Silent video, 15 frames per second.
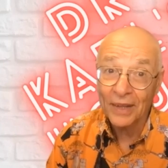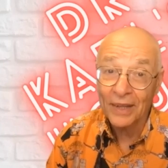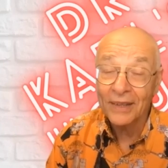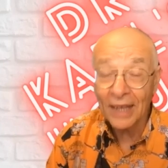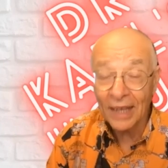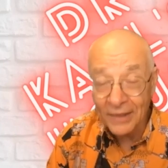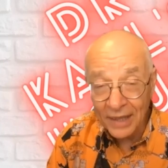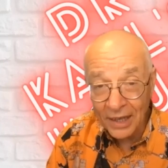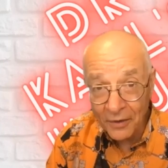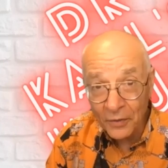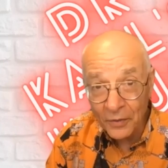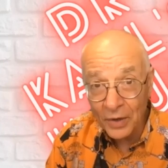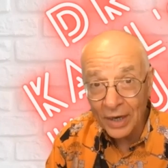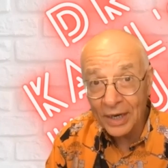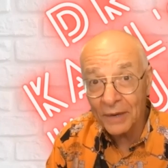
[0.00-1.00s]
Thank you for
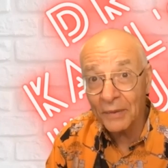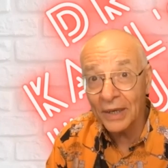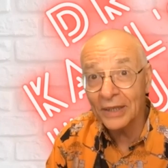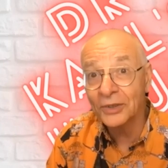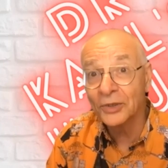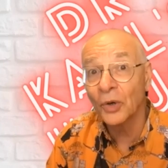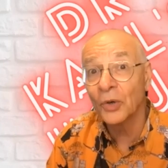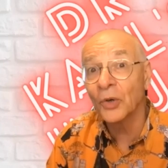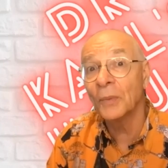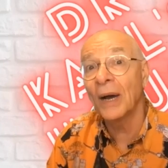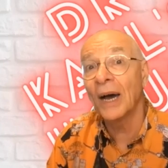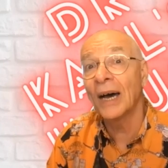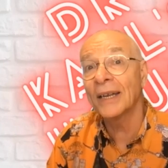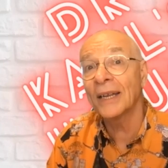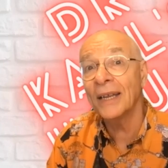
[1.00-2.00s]
letting me join your
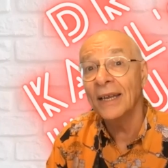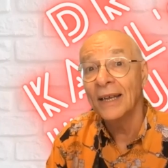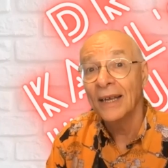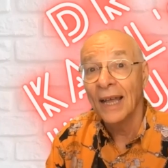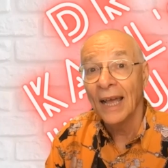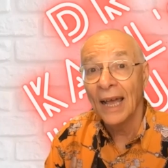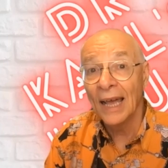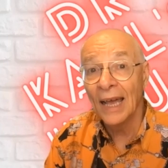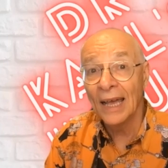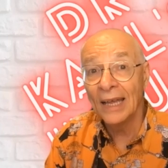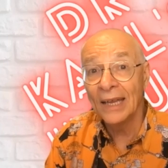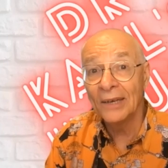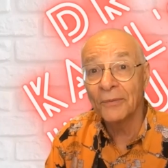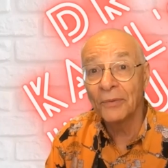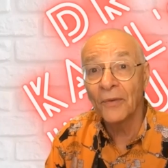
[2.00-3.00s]
party,
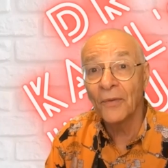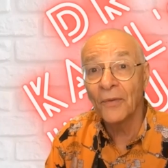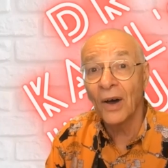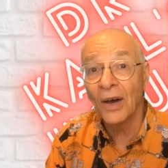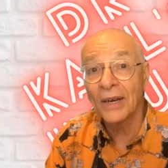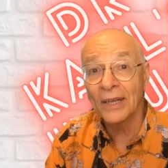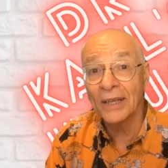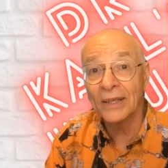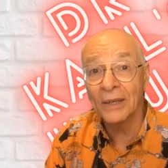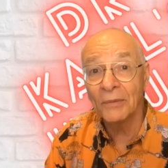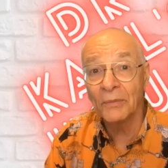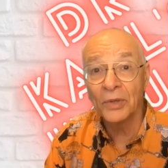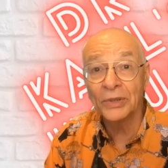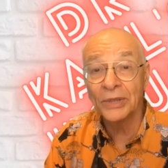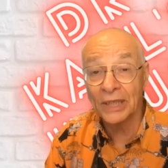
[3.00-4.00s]
and providing the
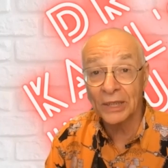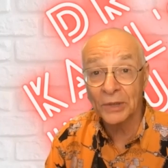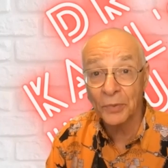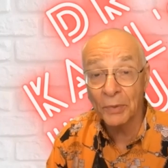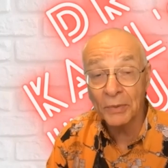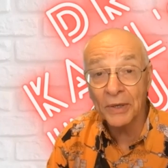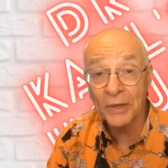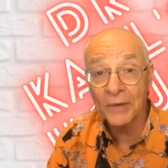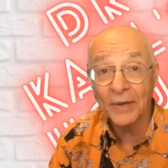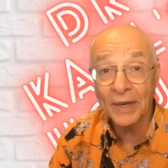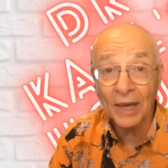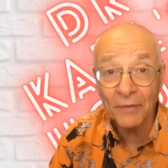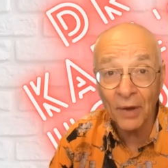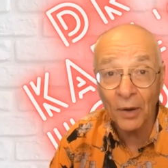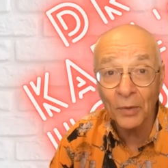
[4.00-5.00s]
music is primitive
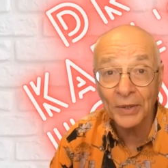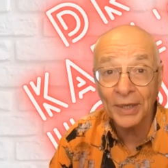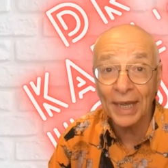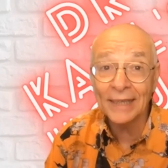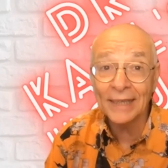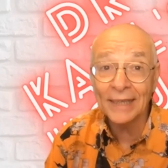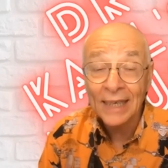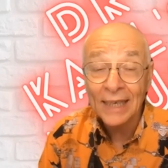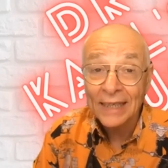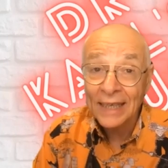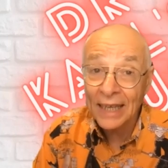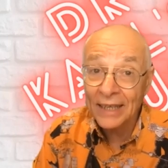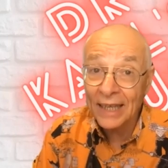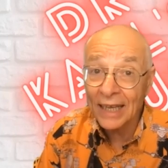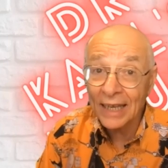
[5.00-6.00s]
enough, I will dance. Now,
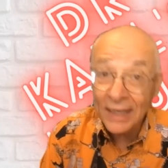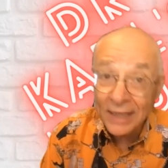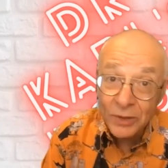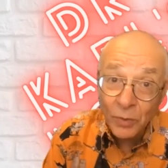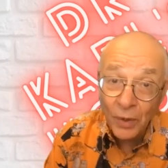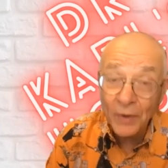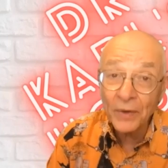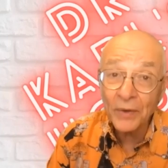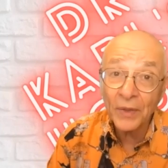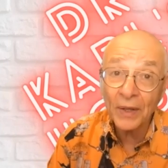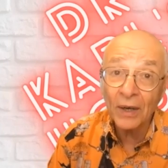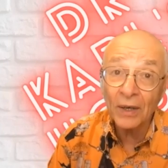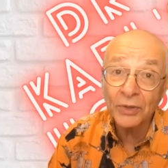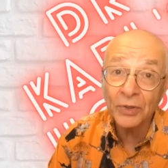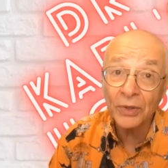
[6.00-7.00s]
there is one thing
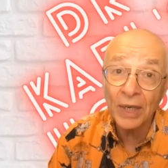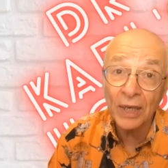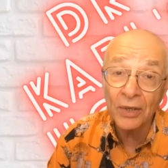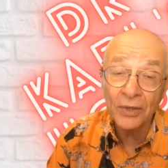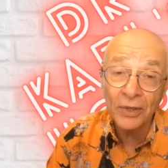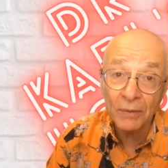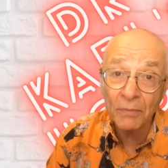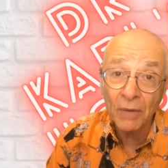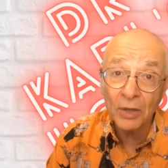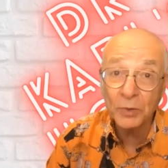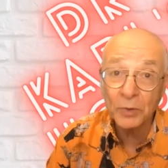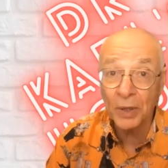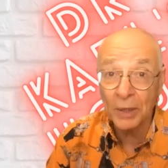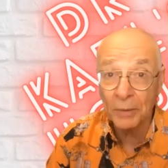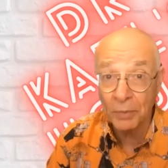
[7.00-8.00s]
I should tell you, that
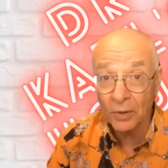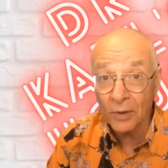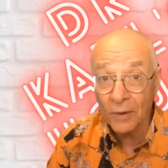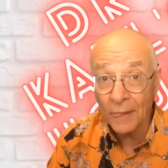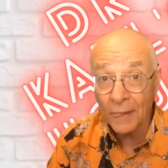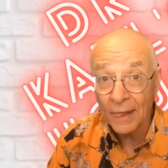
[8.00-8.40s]
most people